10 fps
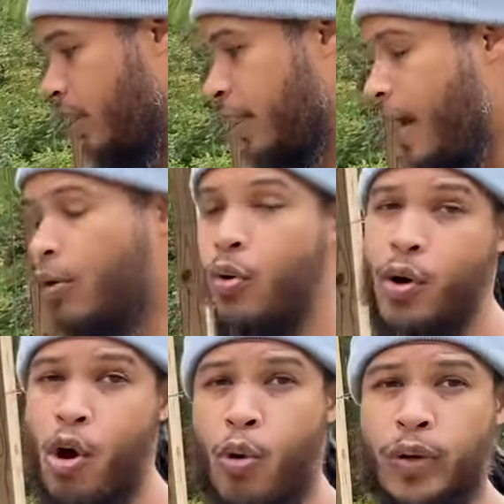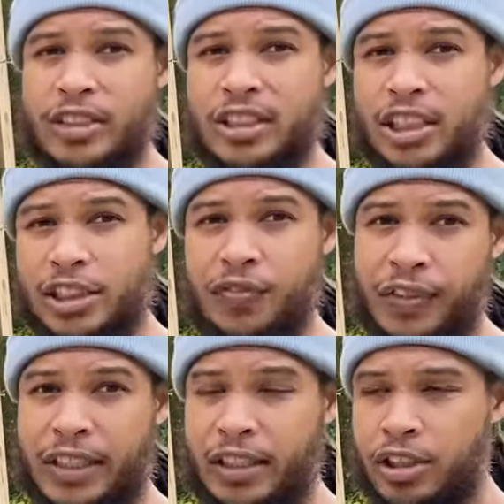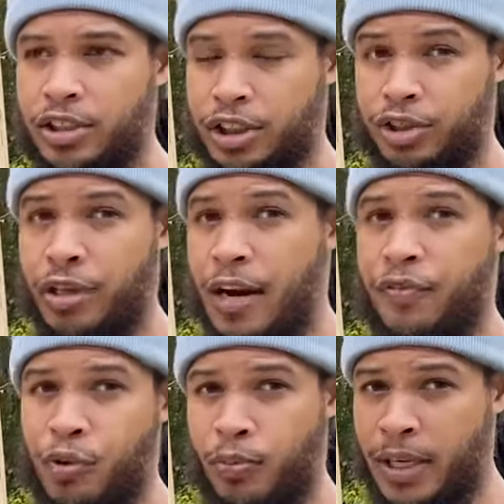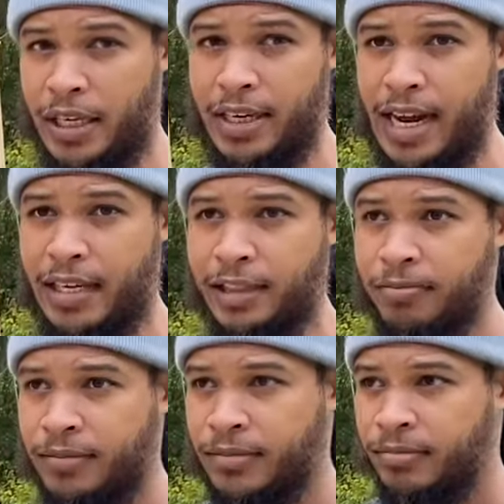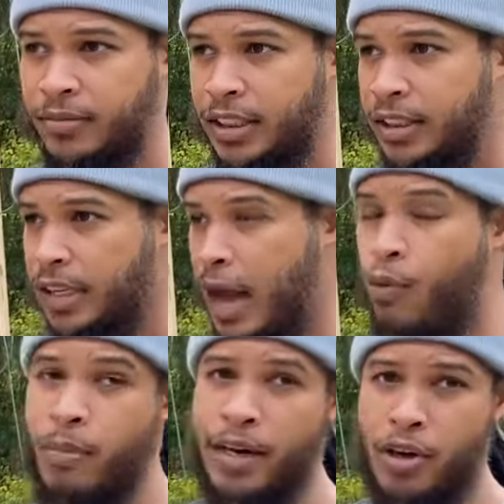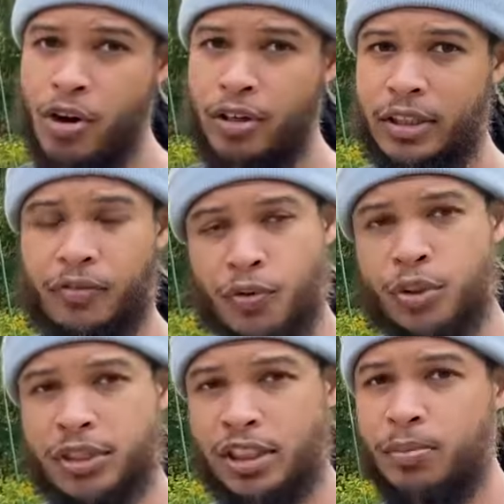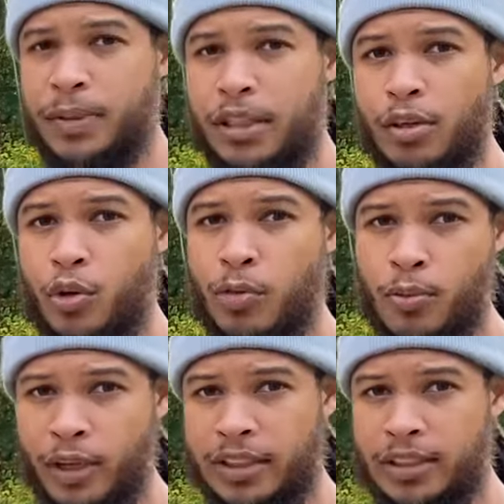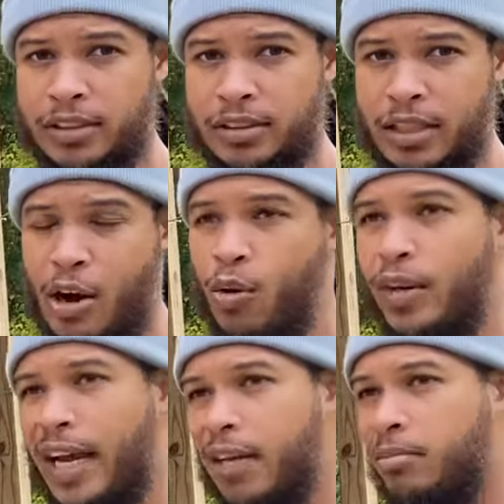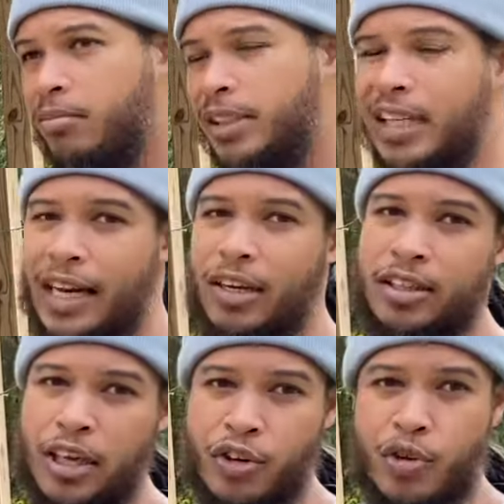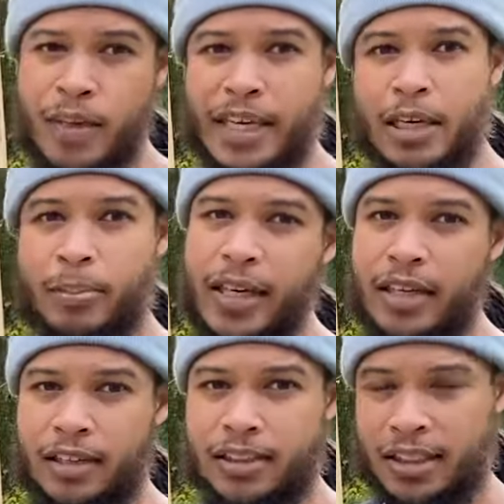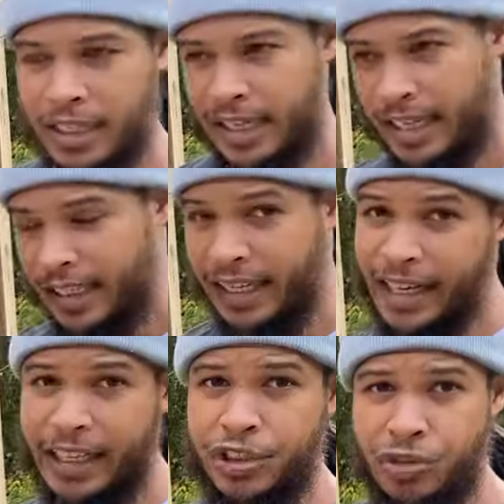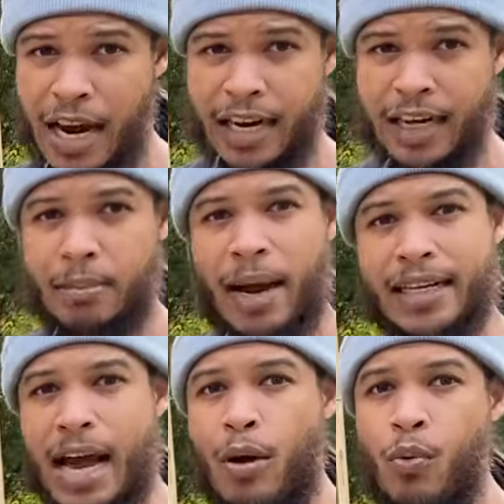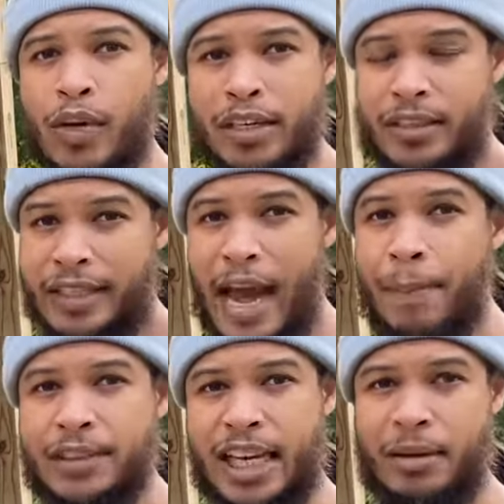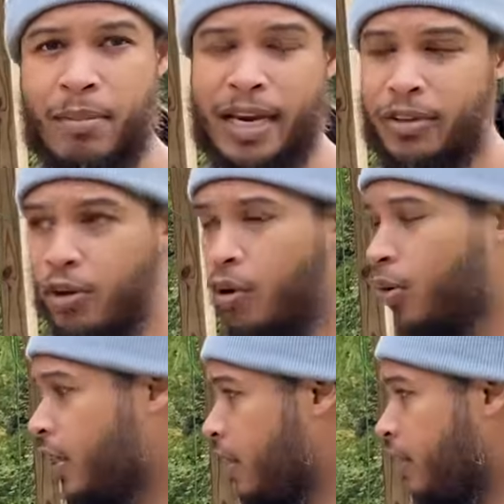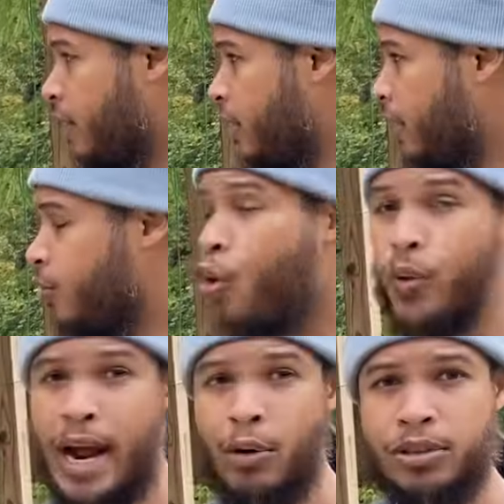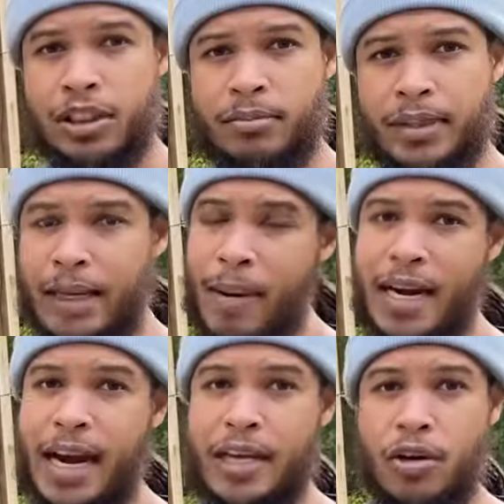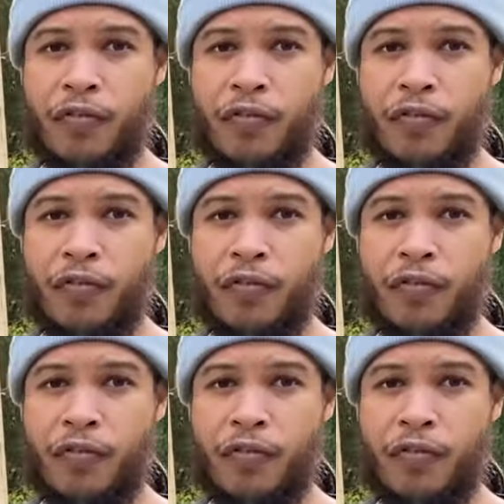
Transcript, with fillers: I don't always just feed just dry food, meaning that I want my dog, the food to be a lower voice. I don't like them, it's like a human eating peanuts. They get dry, they might not wanna, the appetite might, you know, go down some. They might not eat the